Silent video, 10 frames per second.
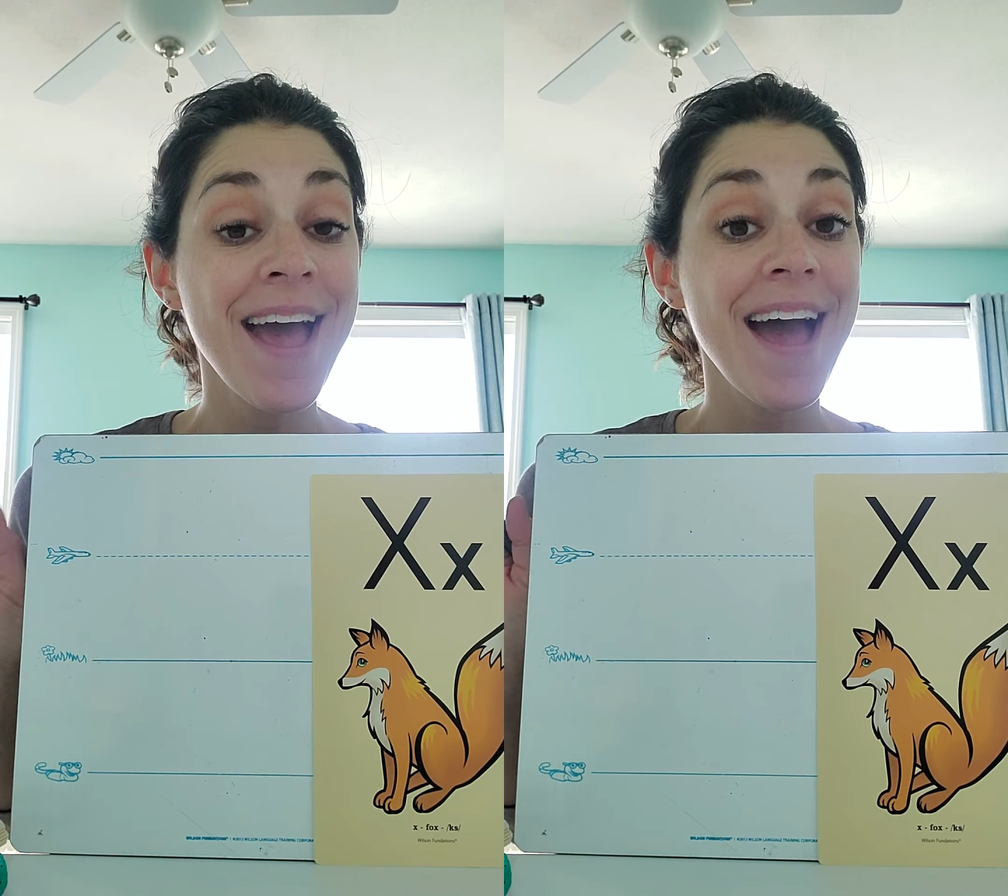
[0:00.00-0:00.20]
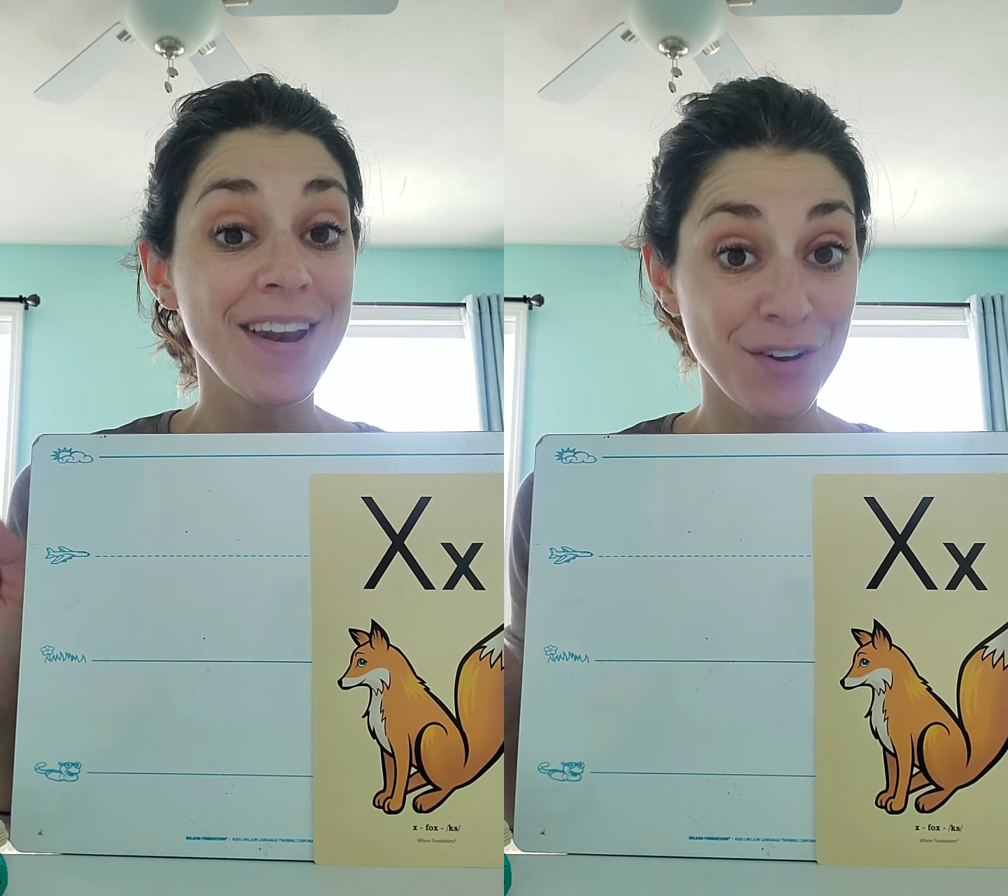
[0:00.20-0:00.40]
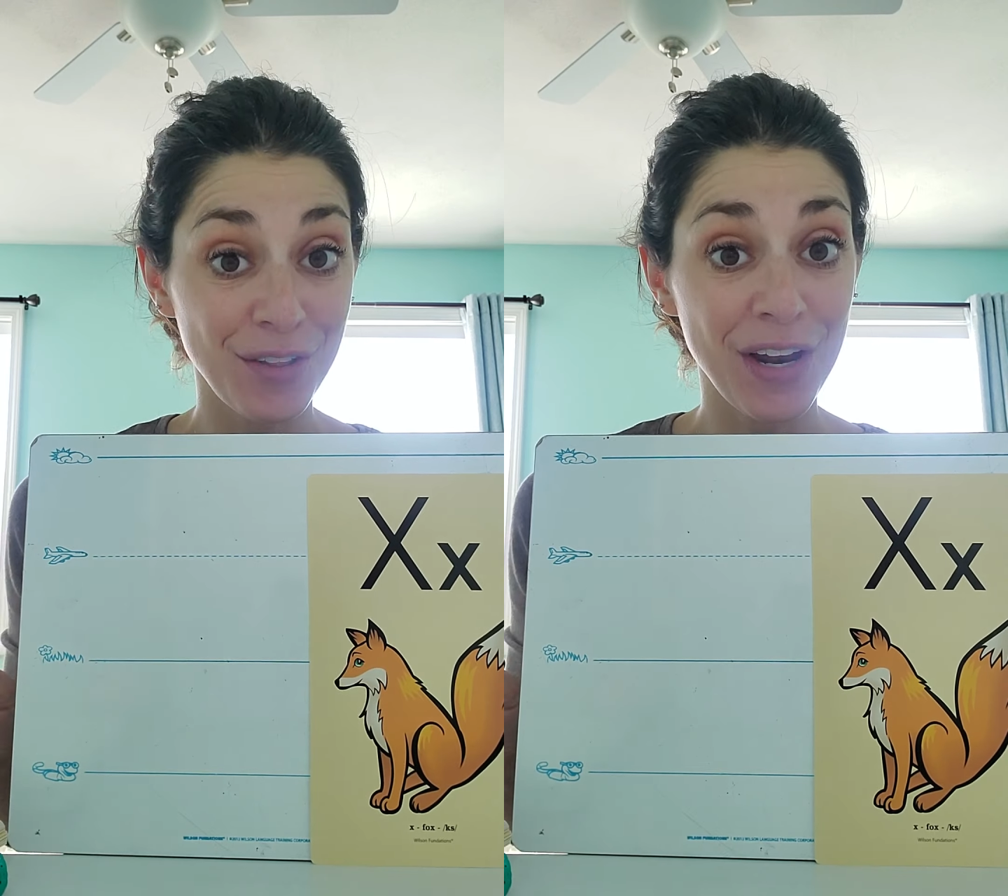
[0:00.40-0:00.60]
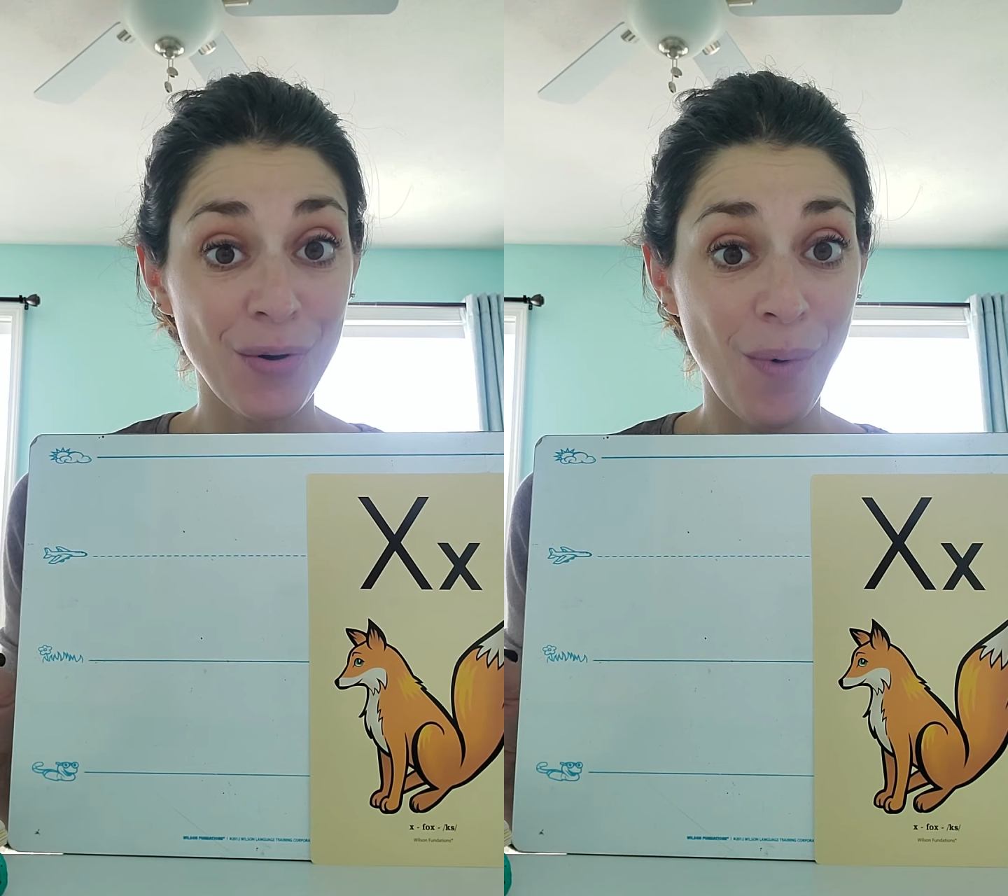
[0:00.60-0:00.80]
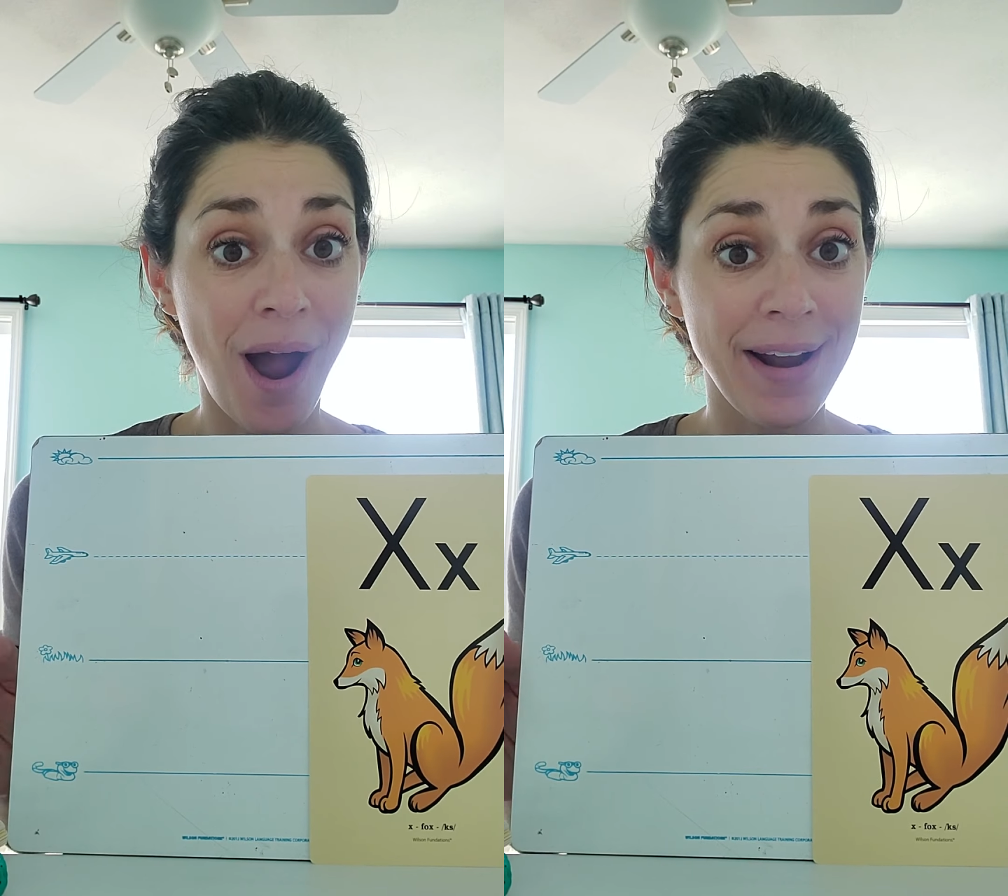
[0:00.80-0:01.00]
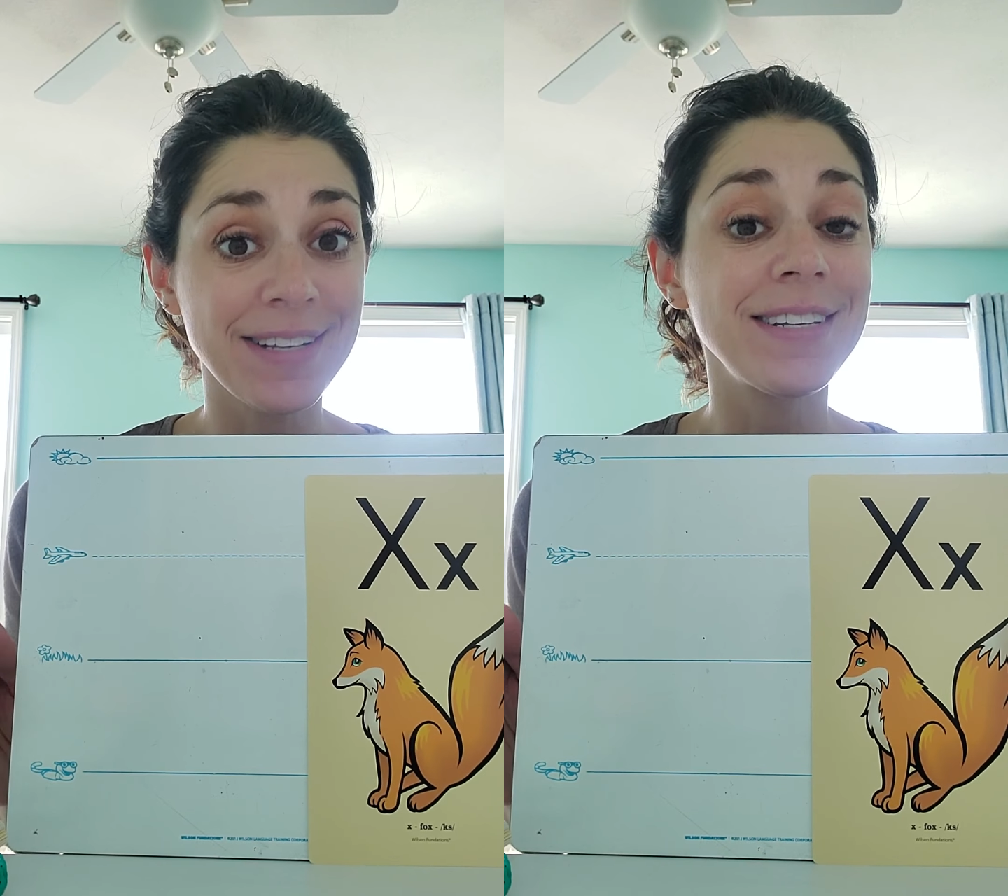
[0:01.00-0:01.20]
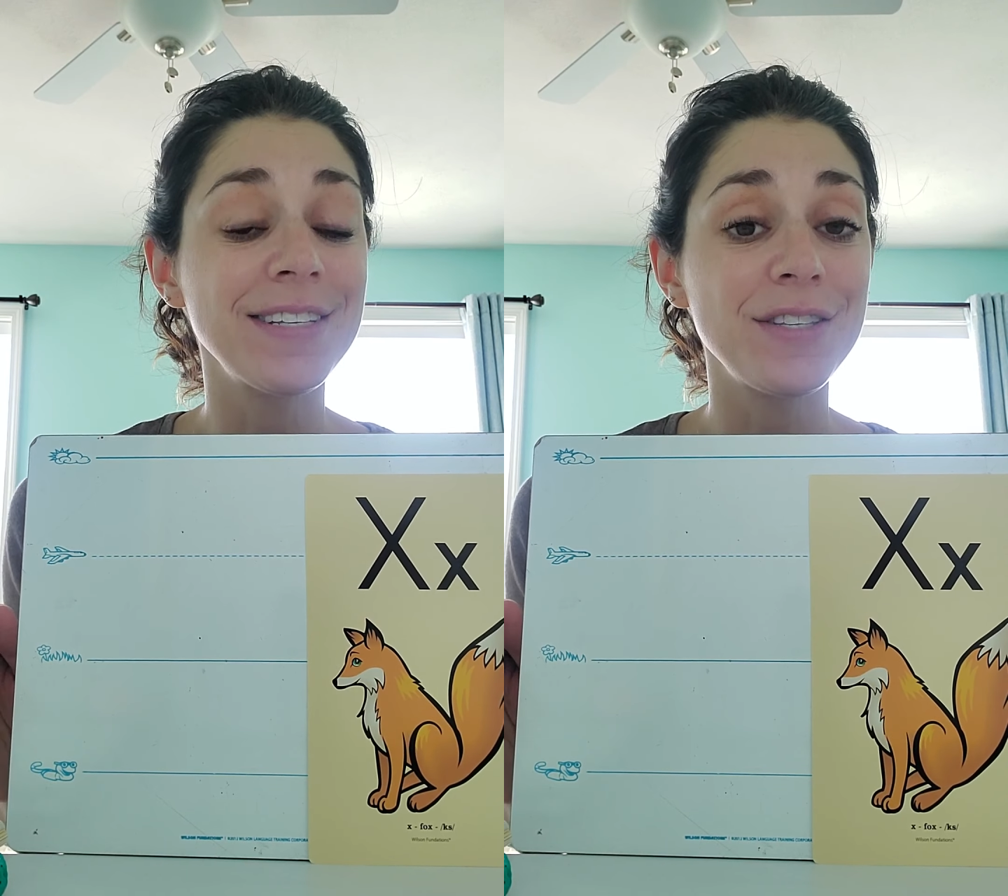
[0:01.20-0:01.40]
and your letter Y since